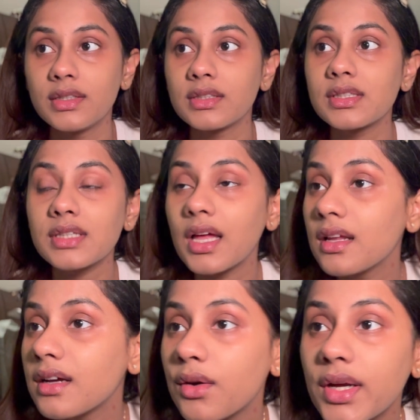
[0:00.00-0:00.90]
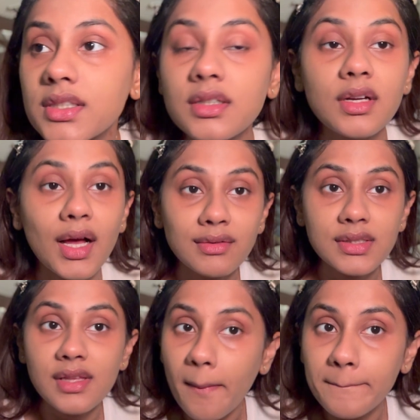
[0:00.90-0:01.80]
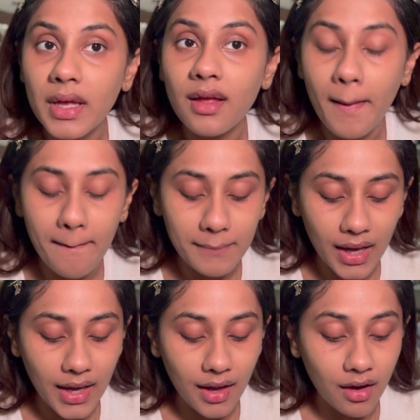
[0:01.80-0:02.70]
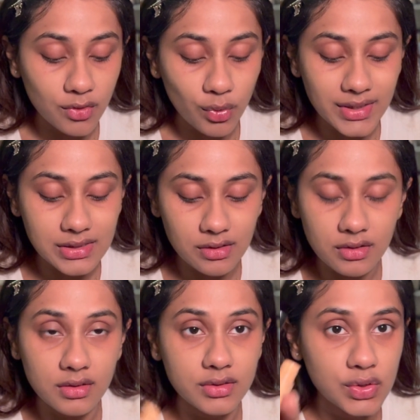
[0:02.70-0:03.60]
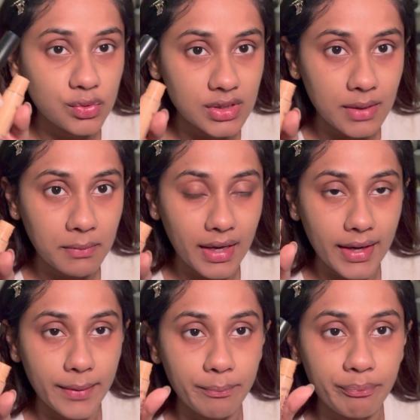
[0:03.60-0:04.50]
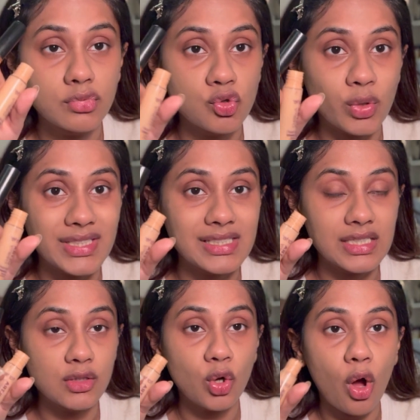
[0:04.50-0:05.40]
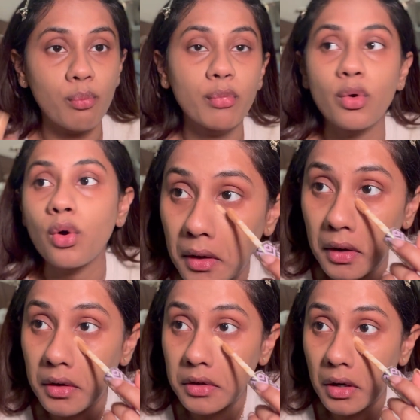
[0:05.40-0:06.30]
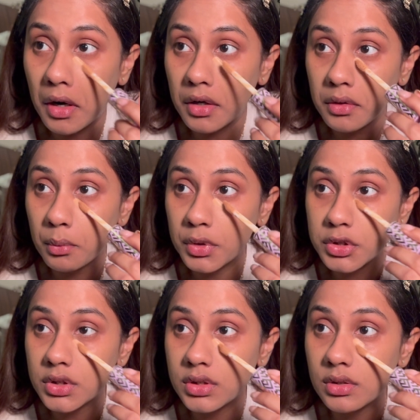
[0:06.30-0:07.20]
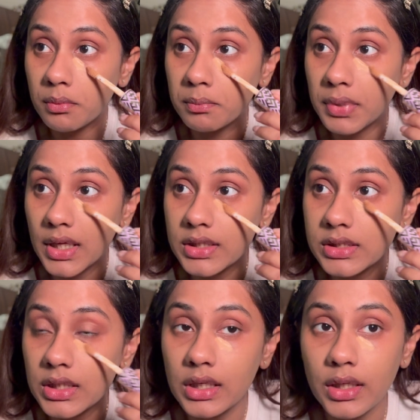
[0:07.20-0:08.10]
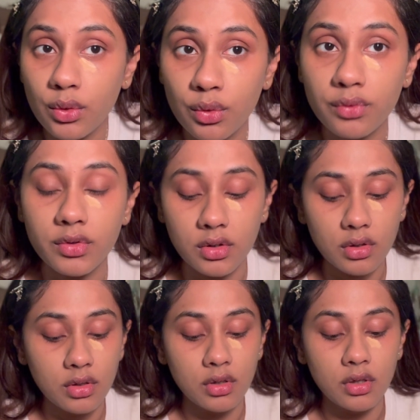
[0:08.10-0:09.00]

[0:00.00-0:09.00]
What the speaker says: this color corrector covers up my under eye circles using my trusted combo Tarte, which is basically over.